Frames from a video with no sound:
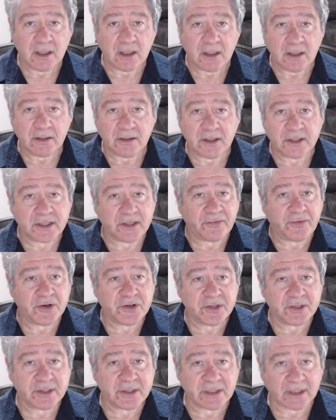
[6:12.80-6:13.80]
there's
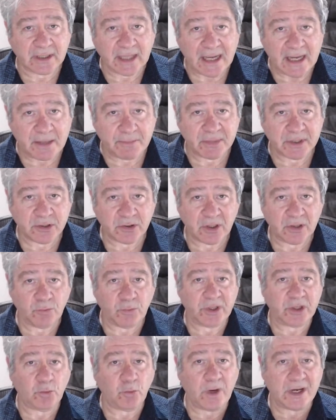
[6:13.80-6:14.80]
sufficient delay between
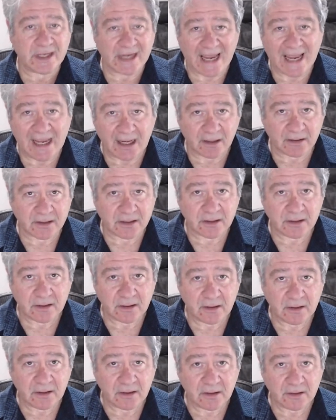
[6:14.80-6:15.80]
when you went out
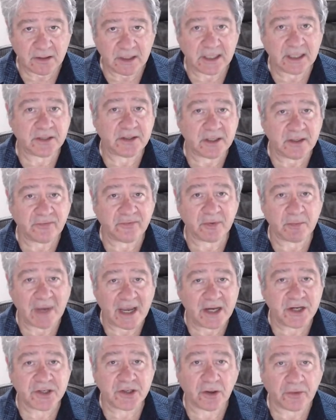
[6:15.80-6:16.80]
to get the
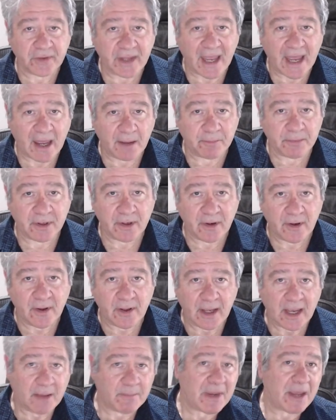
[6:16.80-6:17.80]
information on the app,
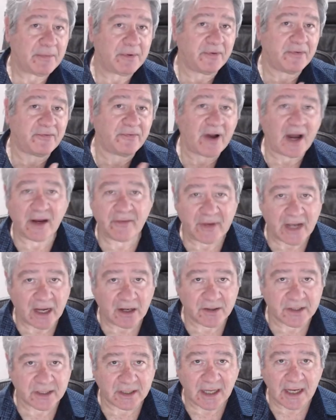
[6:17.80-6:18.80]
and maybe 5
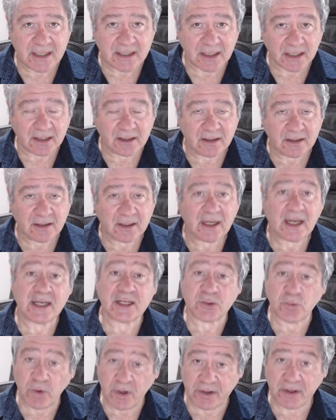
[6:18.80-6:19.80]
hours later,
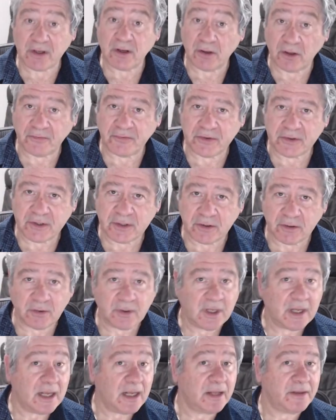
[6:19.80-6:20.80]
as weather can often do,
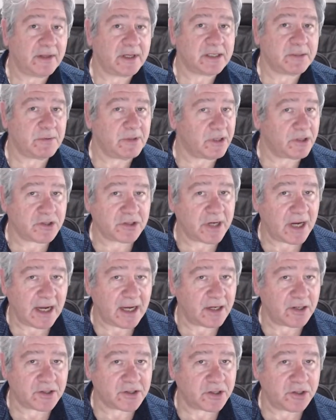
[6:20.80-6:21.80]
there's been a
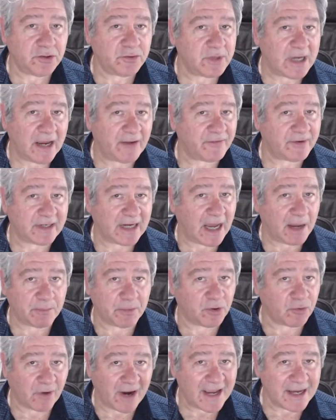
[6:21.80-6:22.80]
change and you haven't
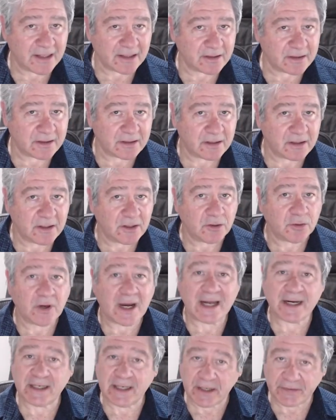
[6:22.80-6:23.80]
upgraded or
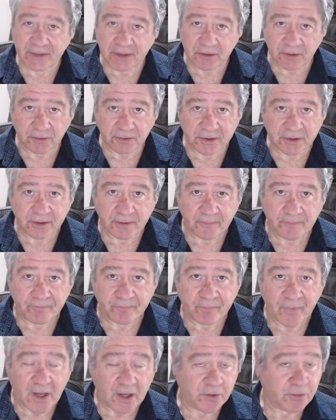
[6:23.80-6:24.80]
had another look.
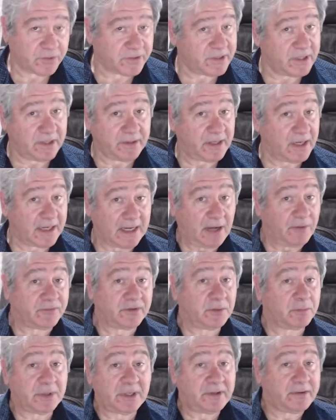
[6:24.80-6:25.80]
And you're sitting there
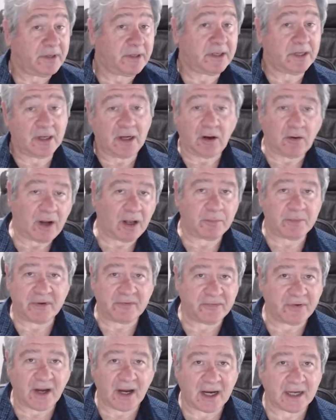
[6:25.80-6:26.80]
comfortably thinking, oh, I'll be
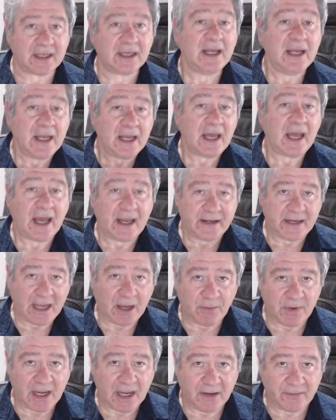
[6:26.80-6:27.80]
fine. And
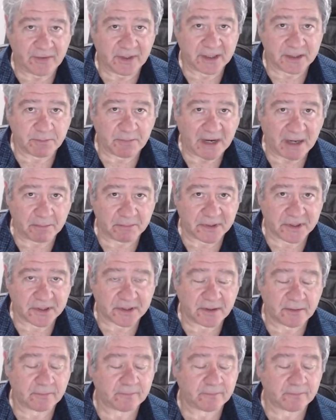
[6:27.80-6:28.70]
now we have these bumps.